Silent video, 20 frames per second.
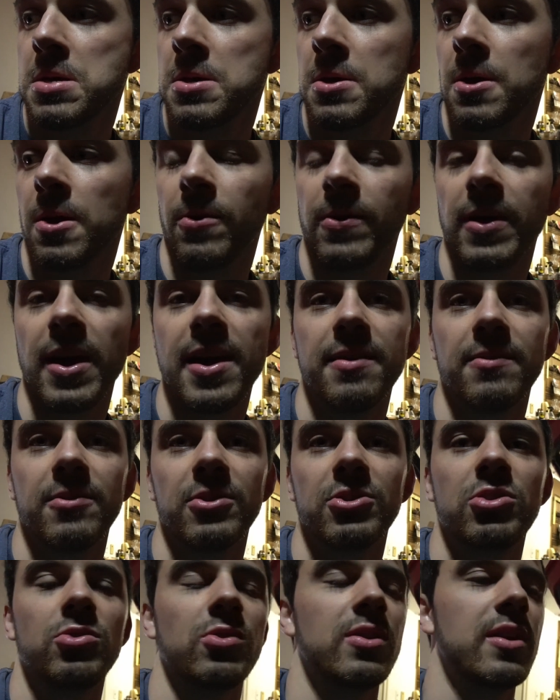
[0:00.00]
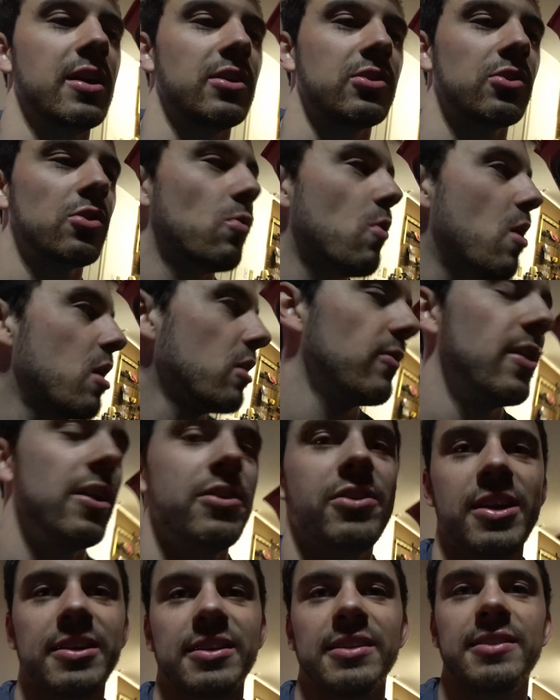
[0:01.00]
Okay, let's do a nice little walk around. You
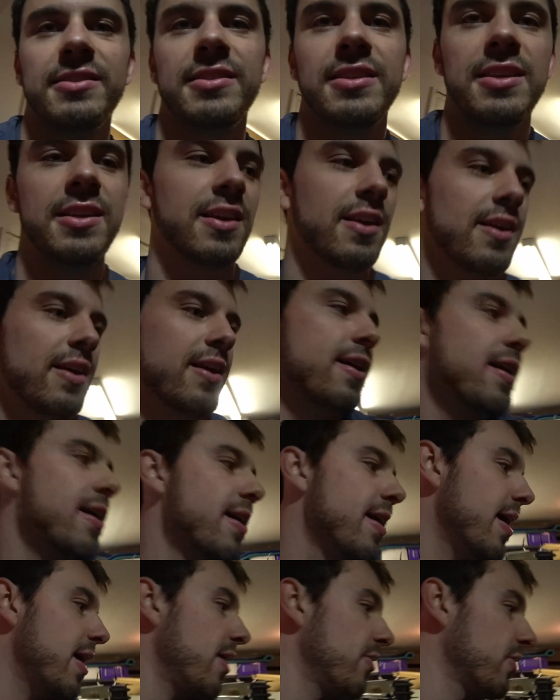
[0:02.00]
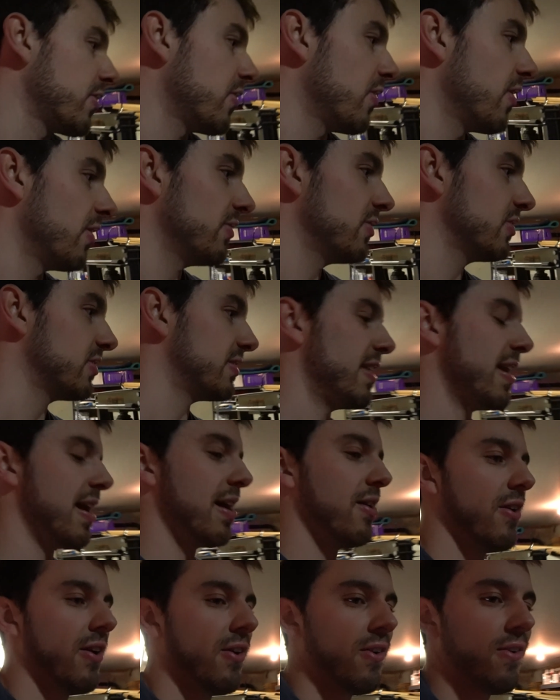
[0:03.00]
guys can see how the car looks
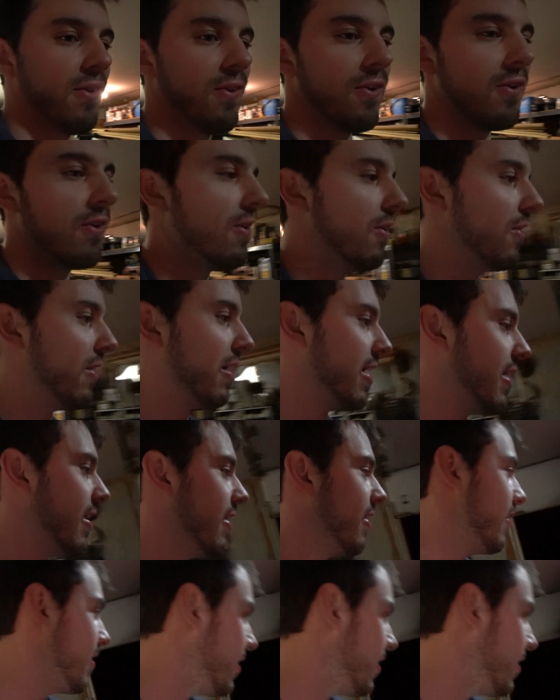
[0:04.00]
now, all aired